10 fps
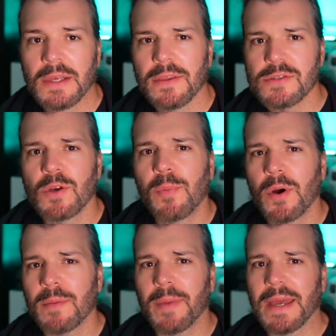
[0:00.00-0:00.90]
There's no
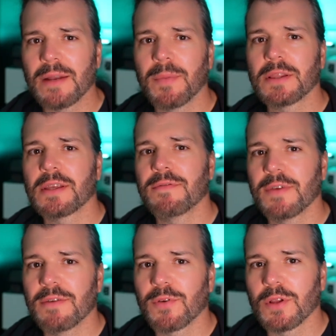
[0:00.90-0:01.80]
point in paying a monthly
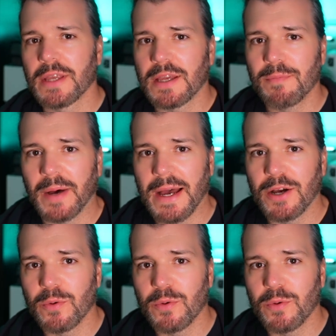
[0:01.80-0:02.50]
fee for a link in bio